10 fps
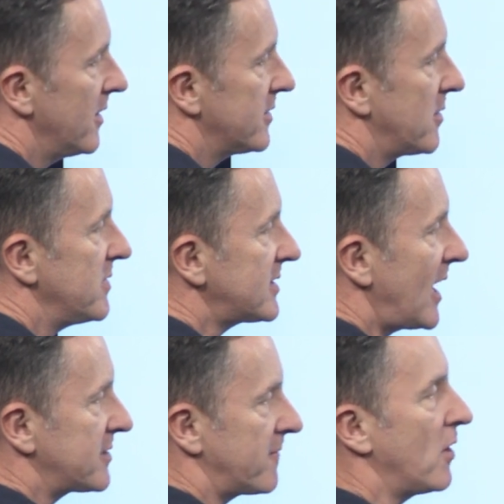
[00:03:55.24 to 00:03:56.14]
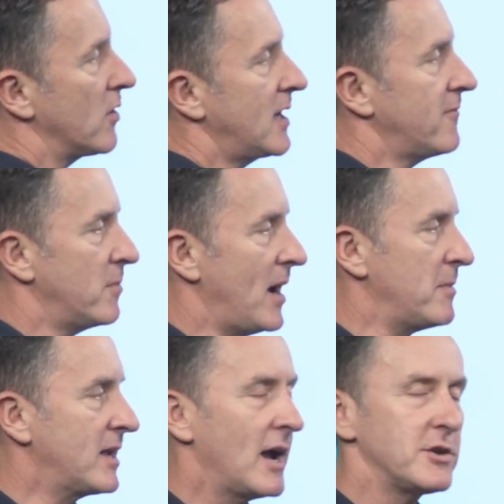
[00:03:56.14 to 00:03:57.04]
So in this case, I've not given my
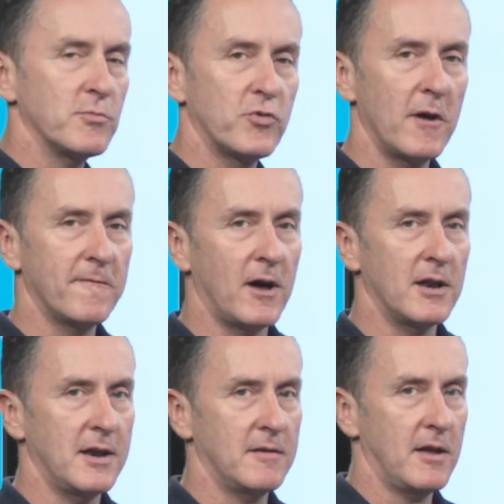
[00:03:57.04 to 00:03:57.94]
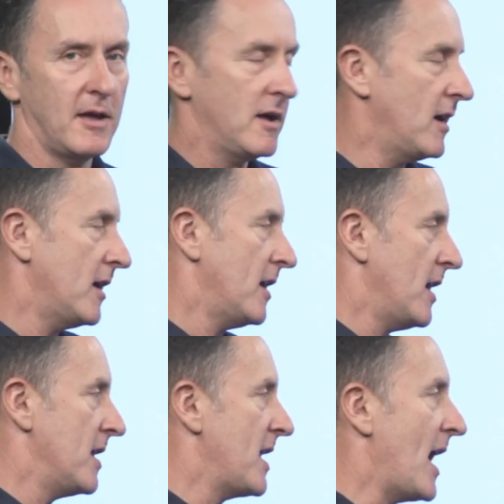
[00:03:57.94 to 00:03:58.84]
application profile
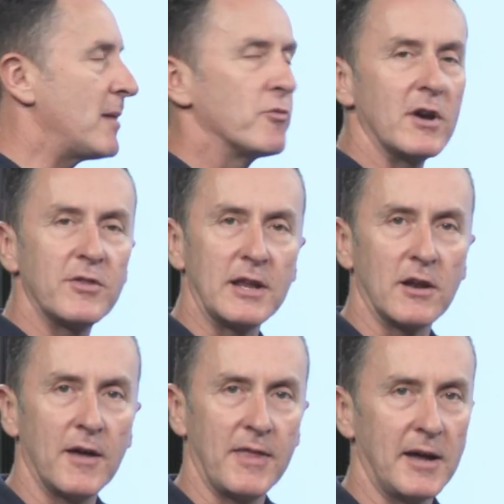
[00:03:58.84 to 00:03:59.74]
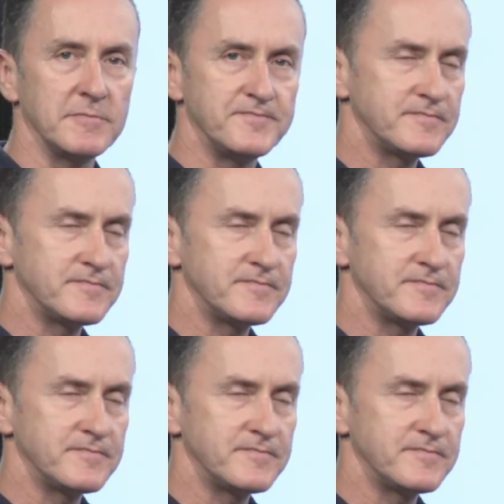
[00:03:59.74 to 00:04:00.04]
a name or anything like that.